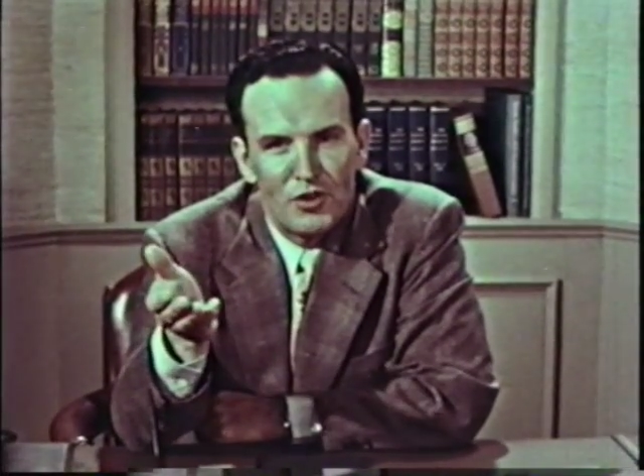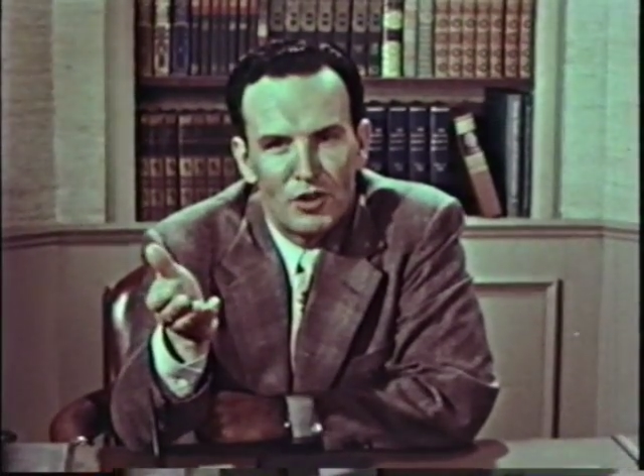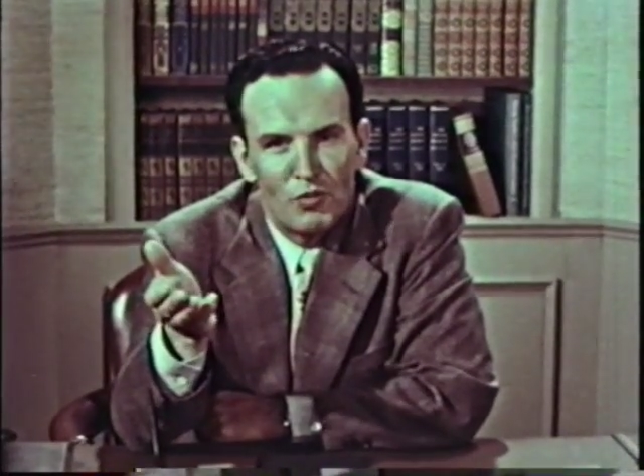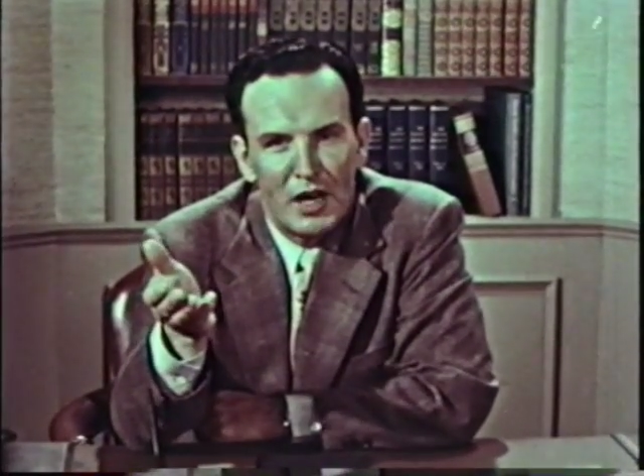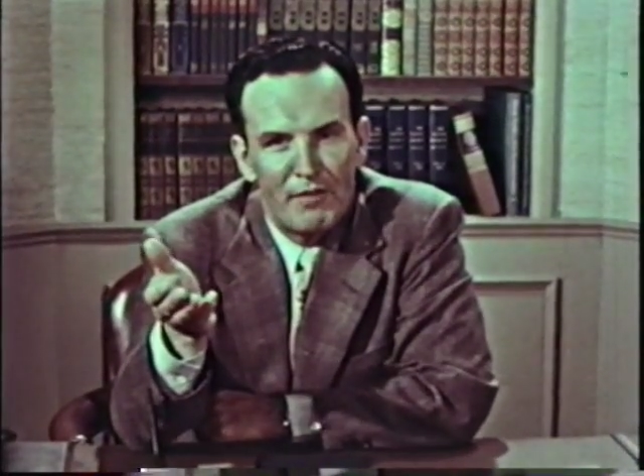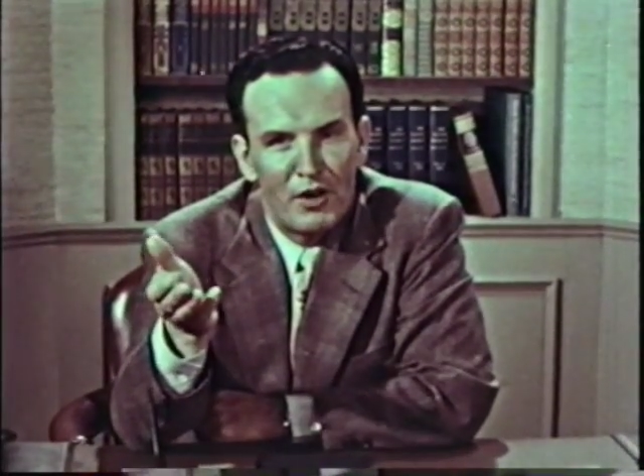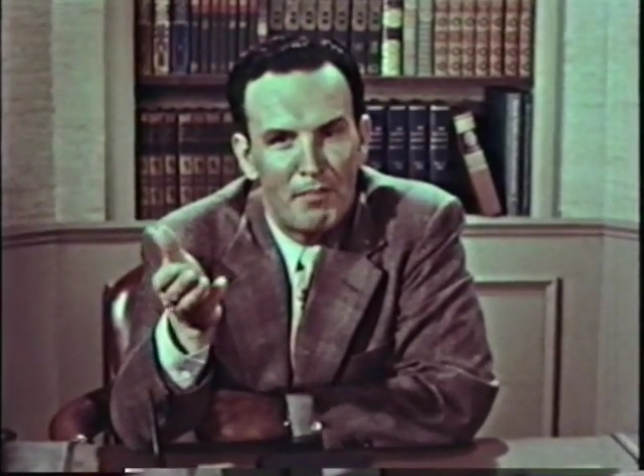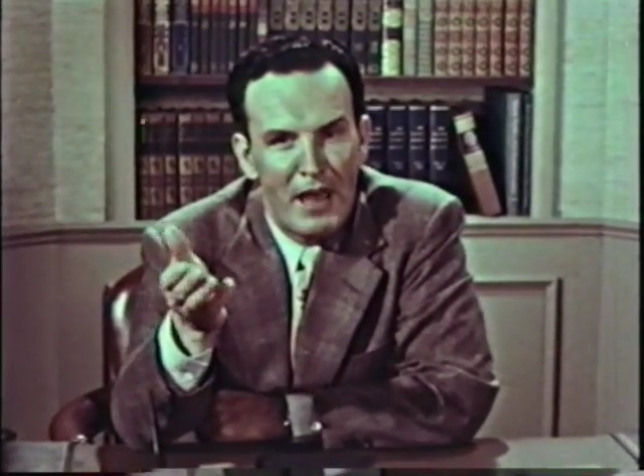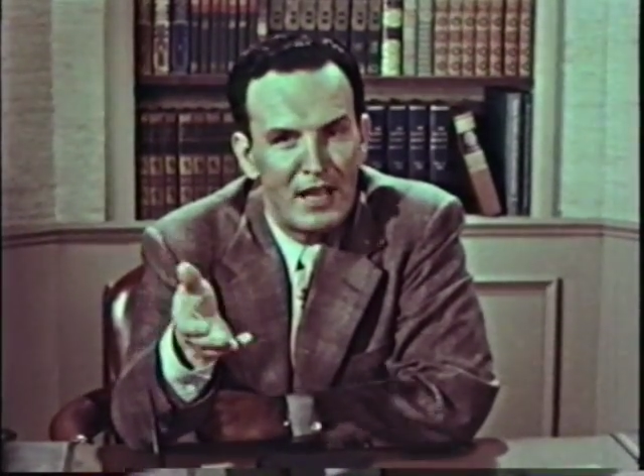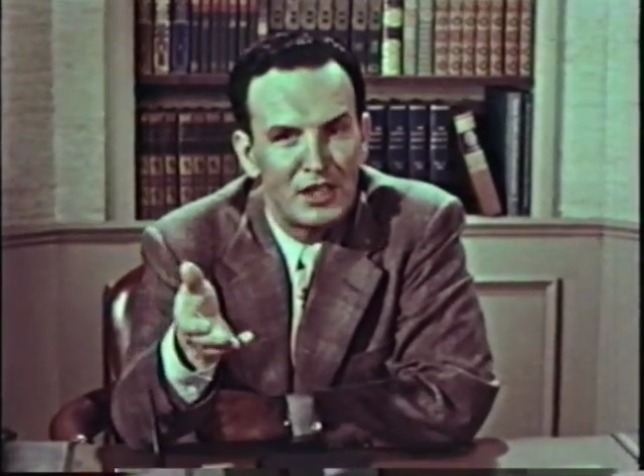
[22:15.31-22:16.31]
and wherever a
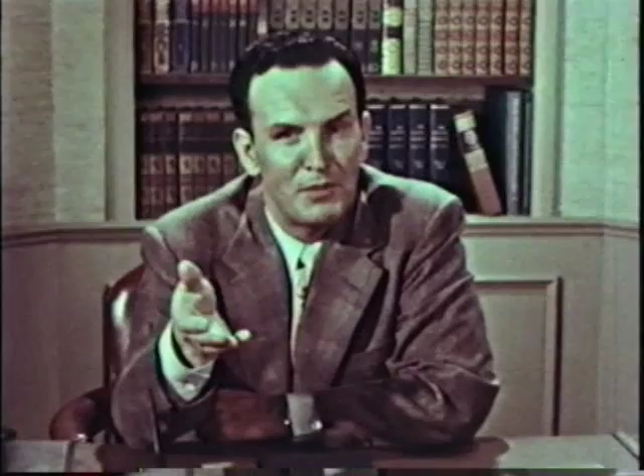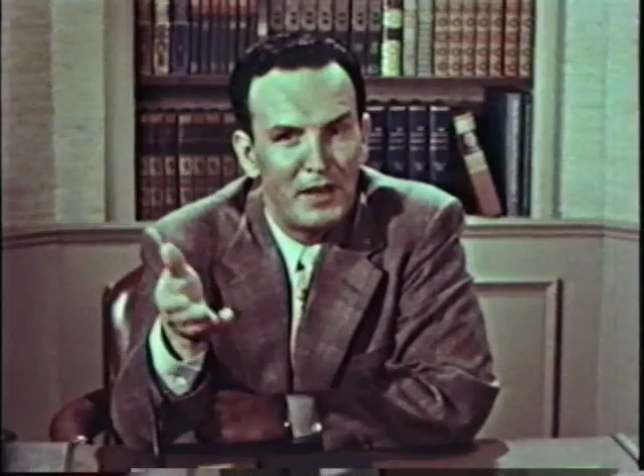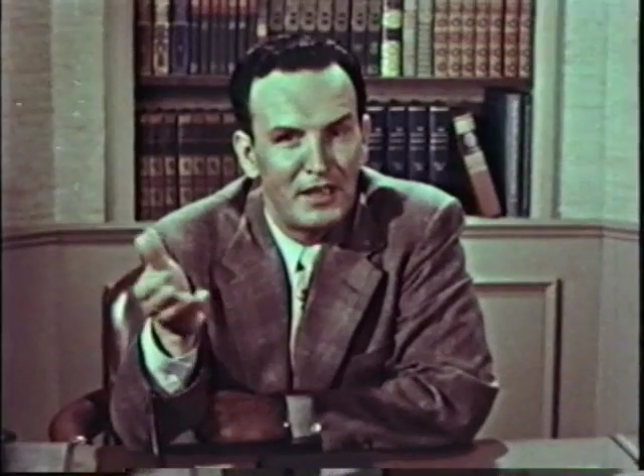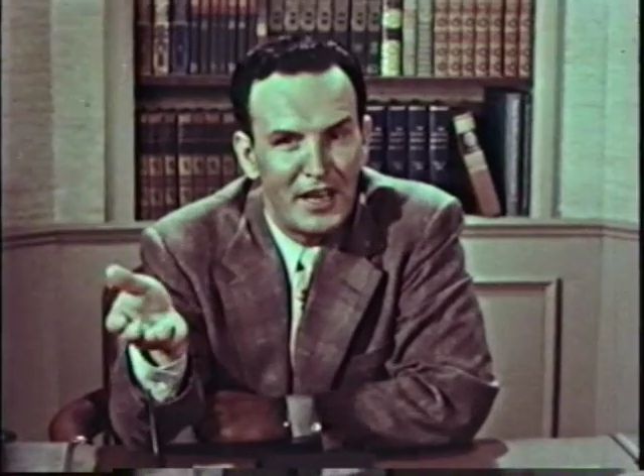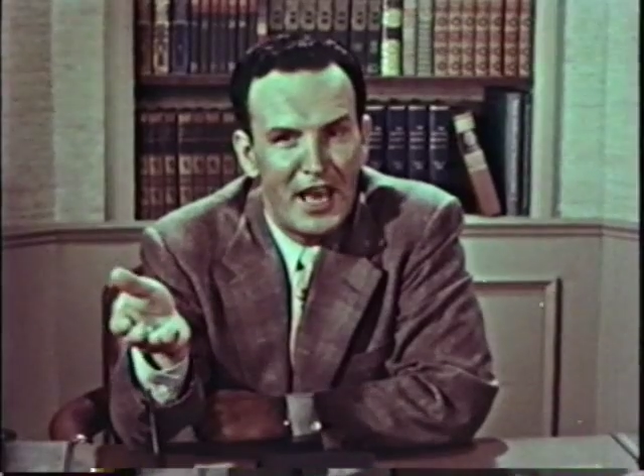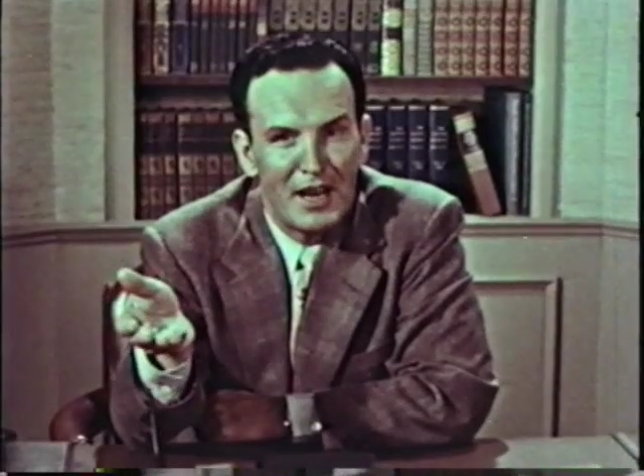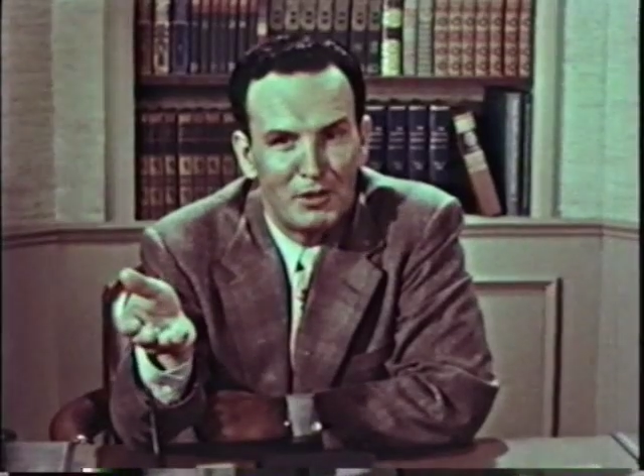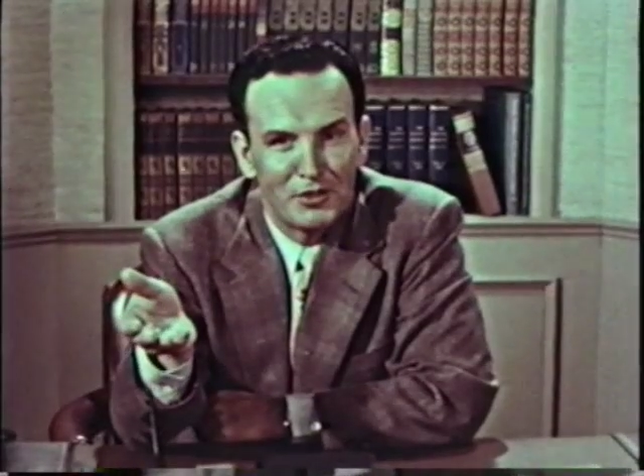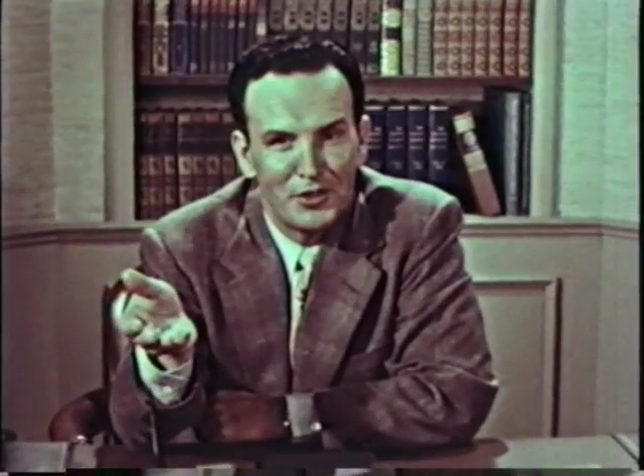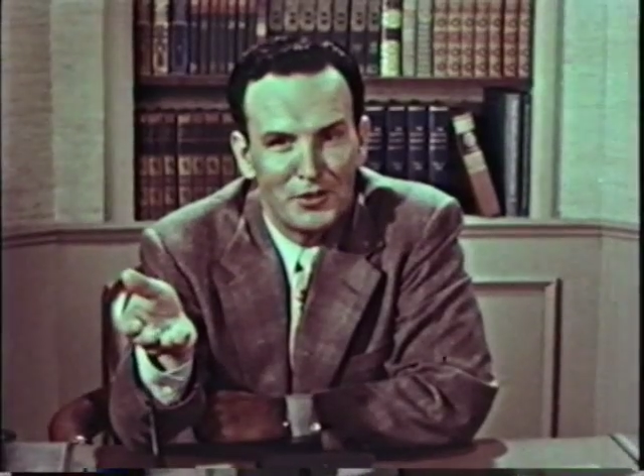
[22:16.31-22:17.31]
man spit, an animal
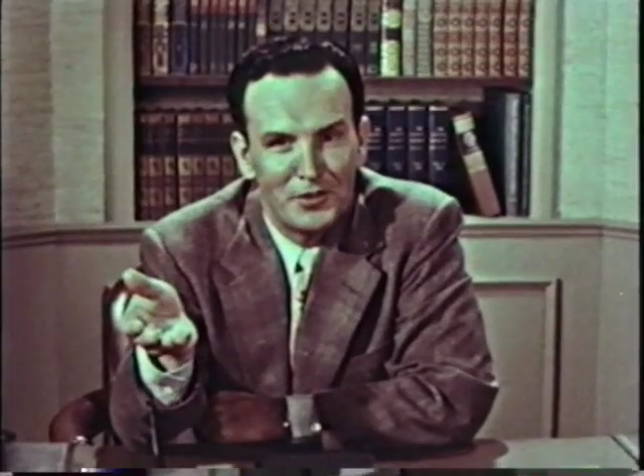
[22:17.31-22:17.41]
grew.